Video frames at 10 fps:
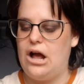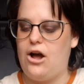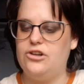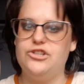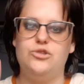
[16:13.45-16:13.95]

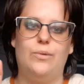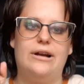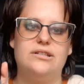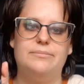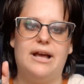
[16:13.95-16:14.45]
I'll just wear
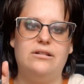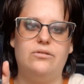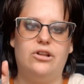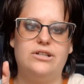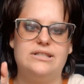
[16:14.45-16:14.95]
some yellow
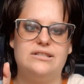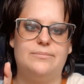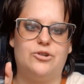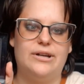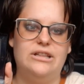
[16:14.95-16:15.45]
looks and
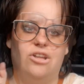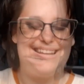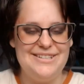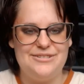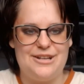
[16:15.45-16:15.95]
some green looks.
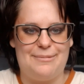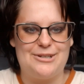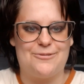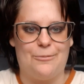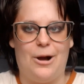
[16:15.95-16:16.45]
Thank you so much
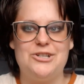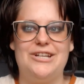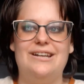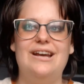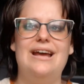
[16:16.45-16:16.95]
for watching.